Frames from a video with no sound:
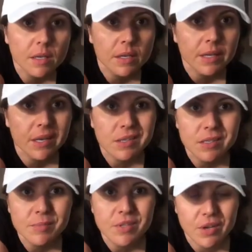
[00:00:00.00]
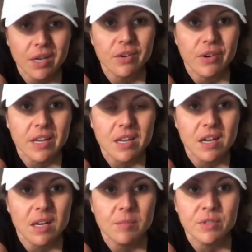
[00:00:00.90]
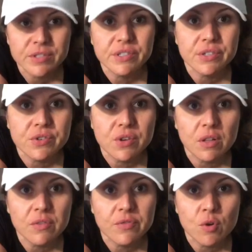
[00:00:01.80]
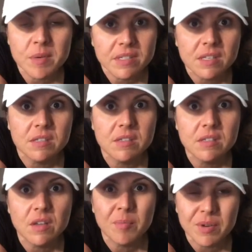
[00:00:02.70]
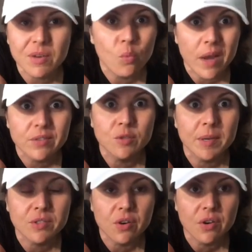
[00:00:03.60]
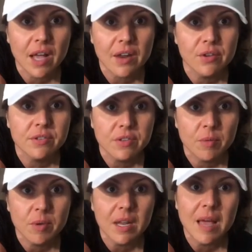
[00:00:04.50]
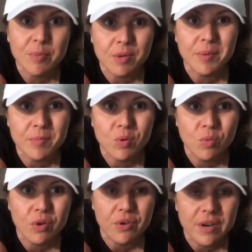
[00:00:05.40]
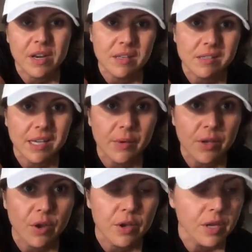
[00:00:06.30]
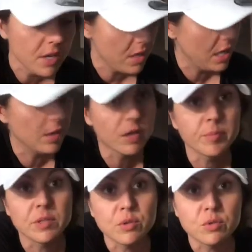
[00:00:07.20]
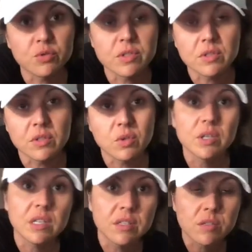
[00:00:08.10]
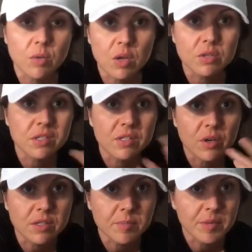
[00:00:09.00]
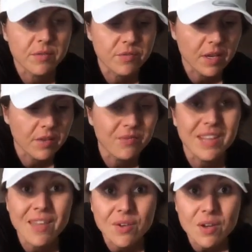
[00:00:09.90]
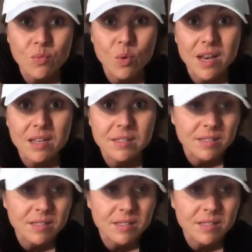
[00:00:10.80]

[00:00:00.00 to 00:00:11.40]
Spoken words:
Now, because I'm so hungry, I'm losing control of all my senses. I put in way too much oregano, so I'm going to put a bit more water in and see how we go. I'm going to put a little drizzle of oil in as well, just so it's a bit of flavour when it's